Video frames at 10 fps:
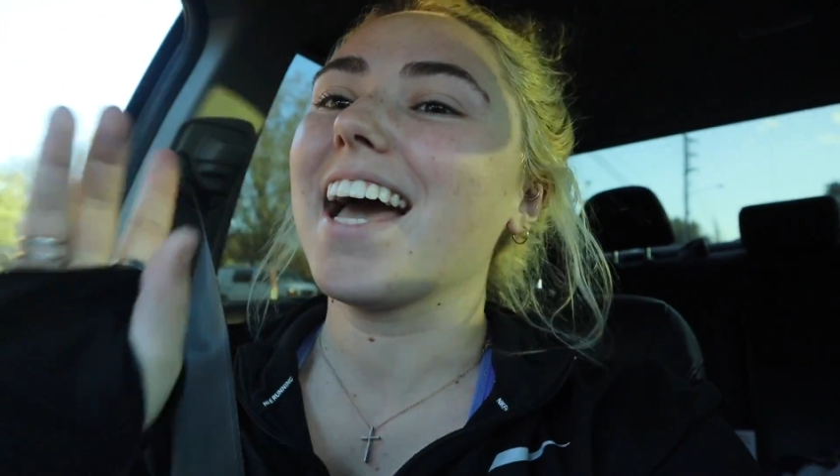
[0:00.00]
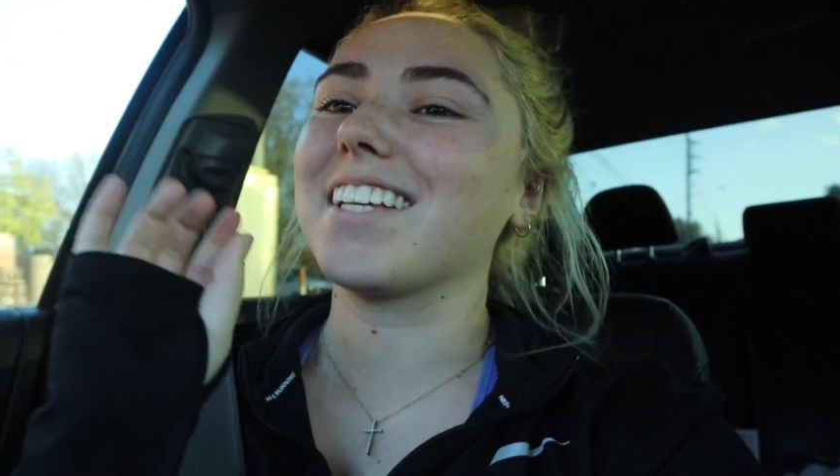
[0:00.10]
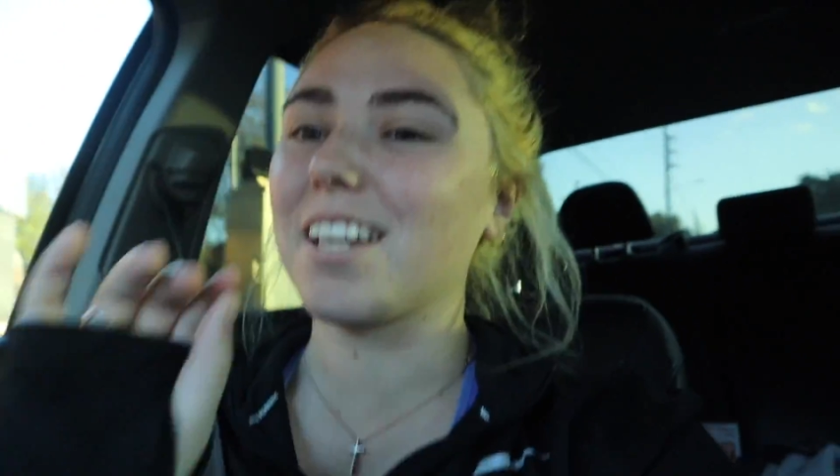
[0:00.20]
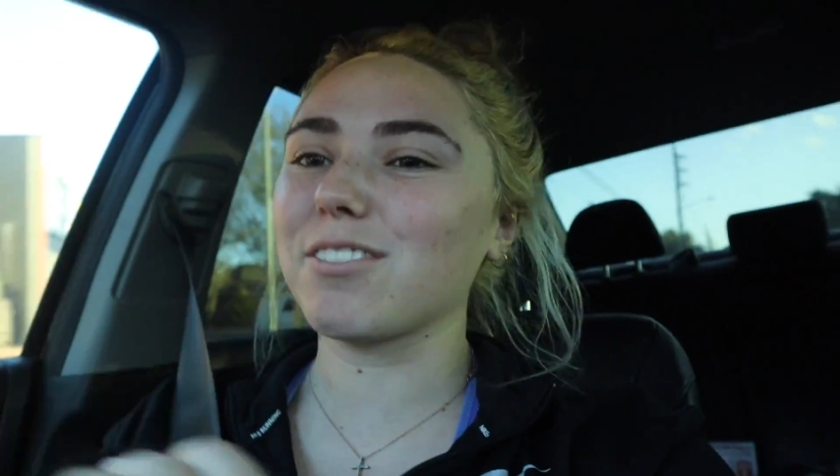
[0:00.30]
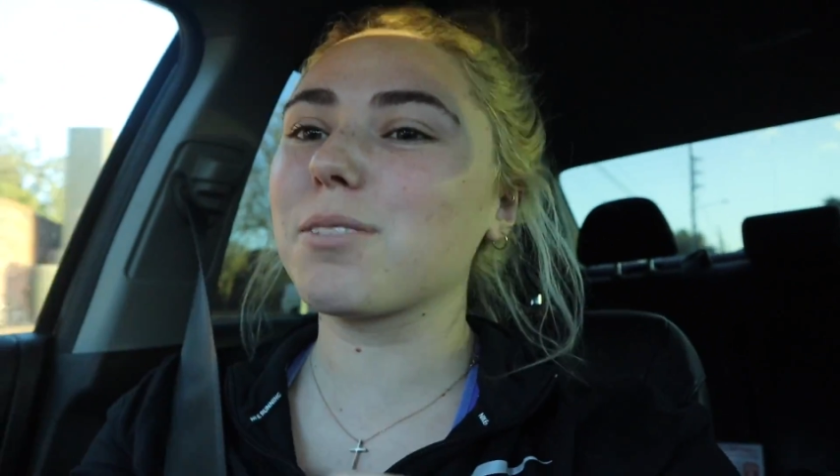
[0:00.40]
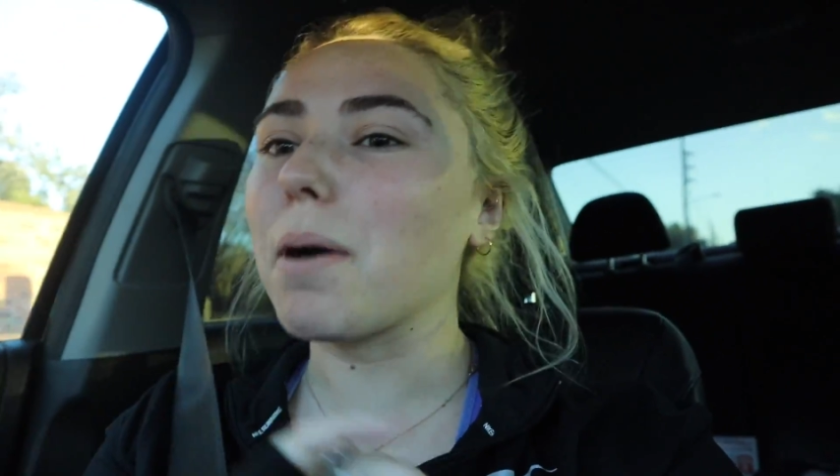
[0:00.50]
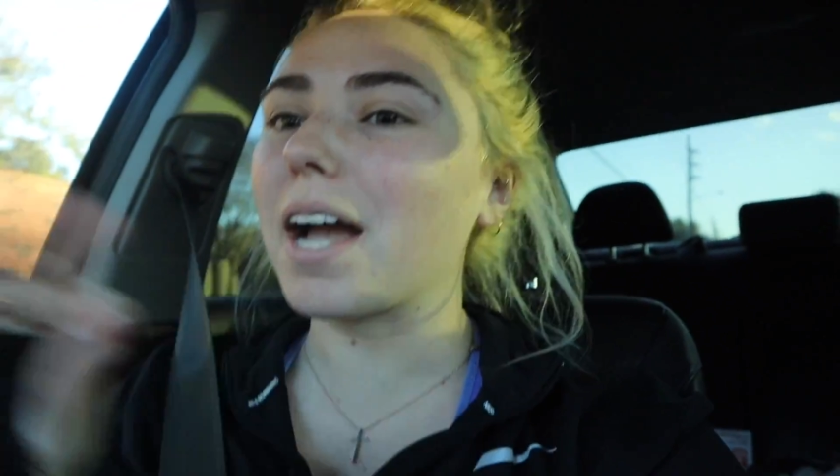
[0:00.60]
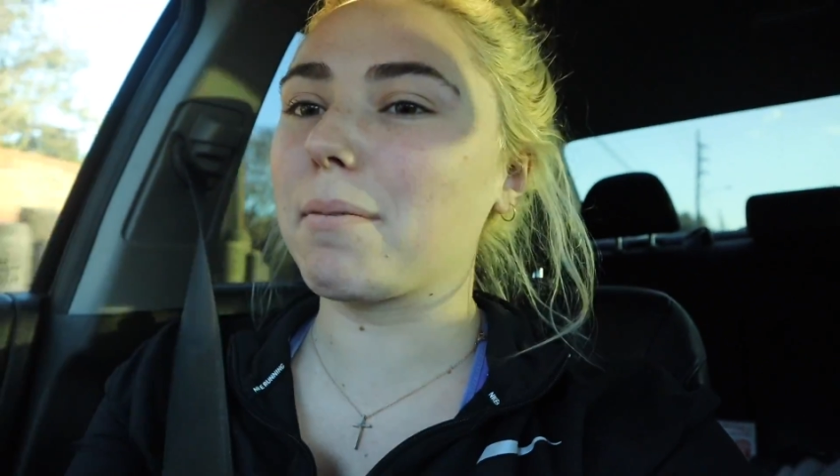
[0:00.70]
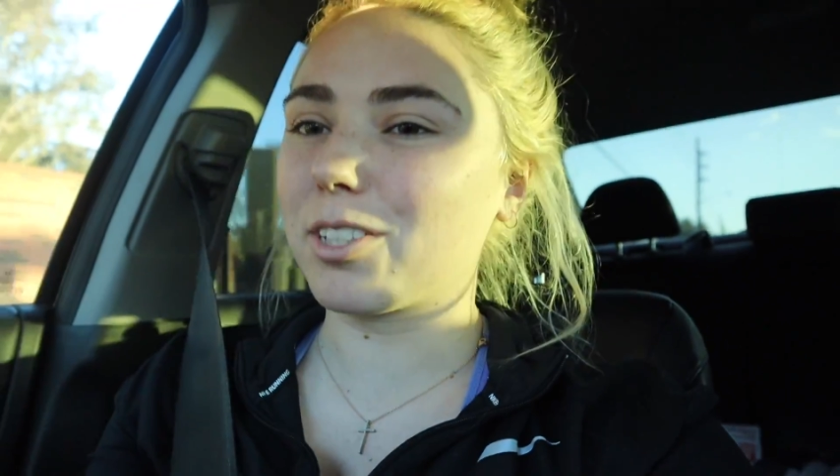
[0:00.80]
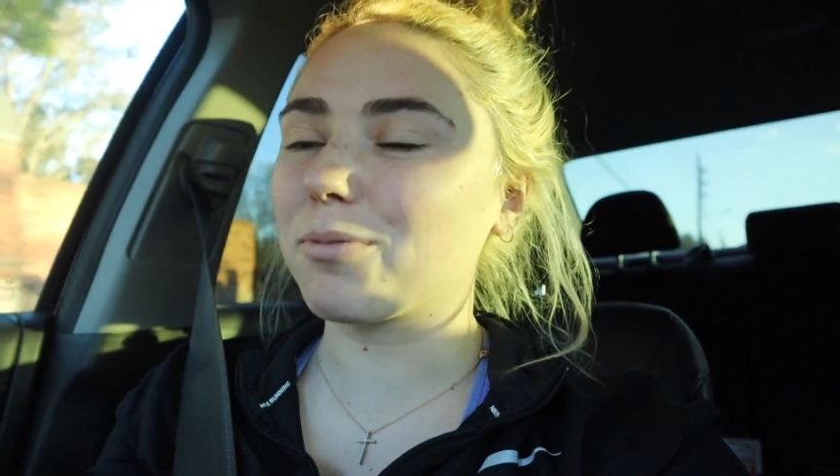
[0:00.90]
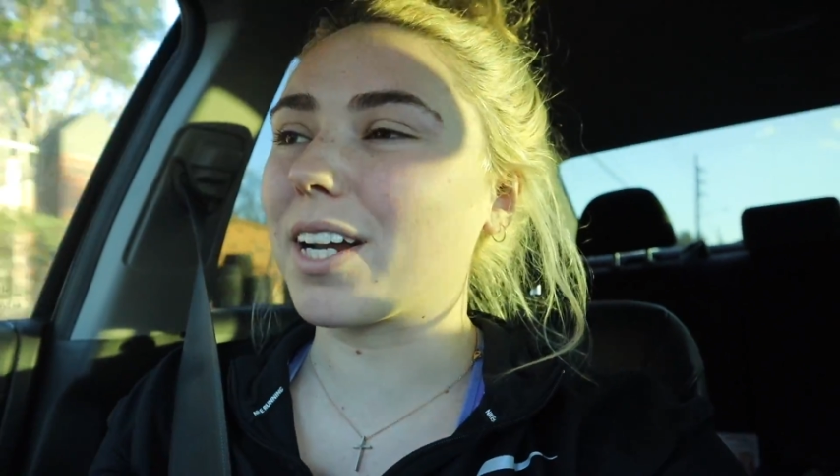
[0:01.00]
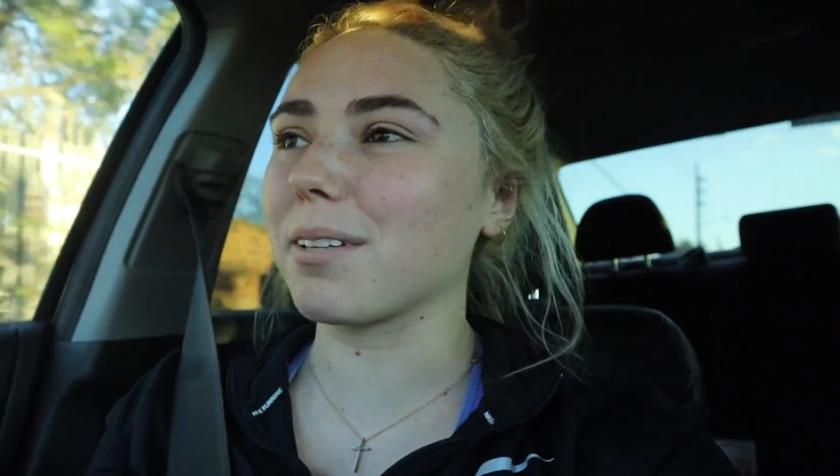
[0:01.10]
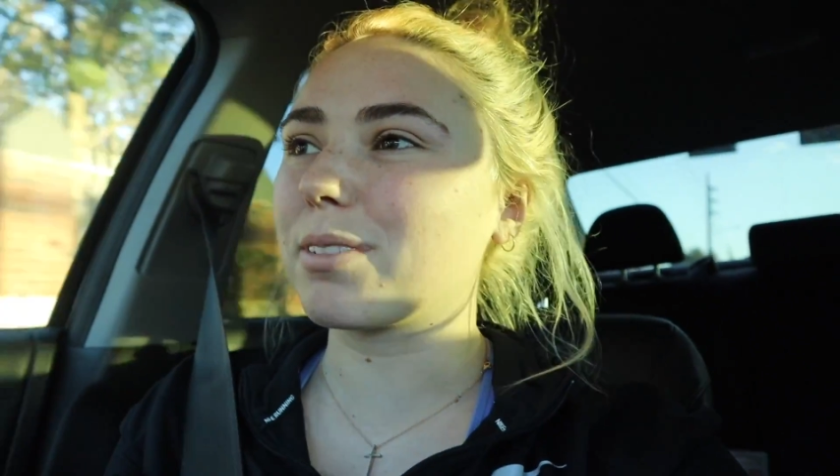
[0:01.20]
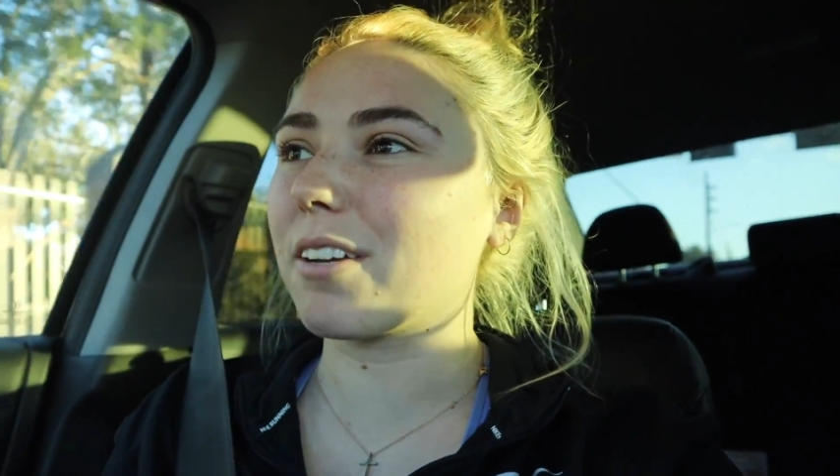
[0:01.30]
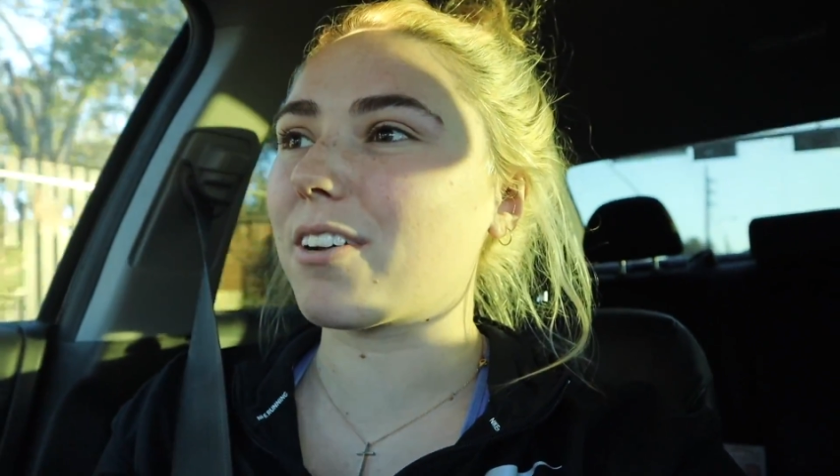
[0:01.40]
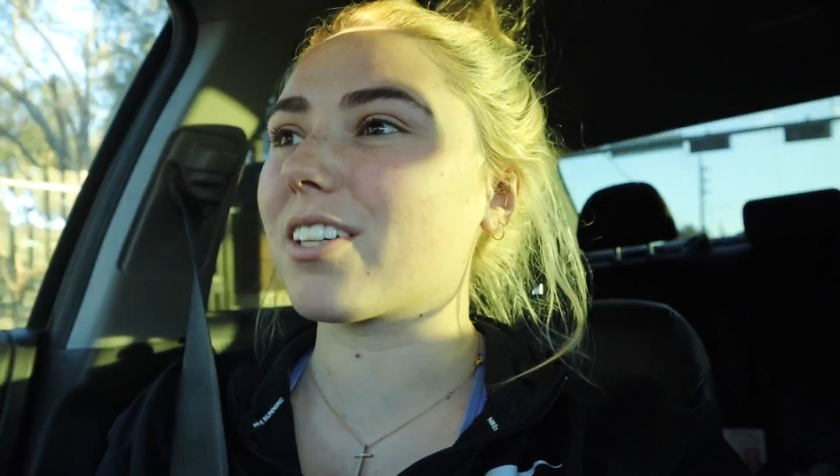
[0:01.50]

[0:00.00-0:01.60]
Instead of just buying a bunch of random stuff,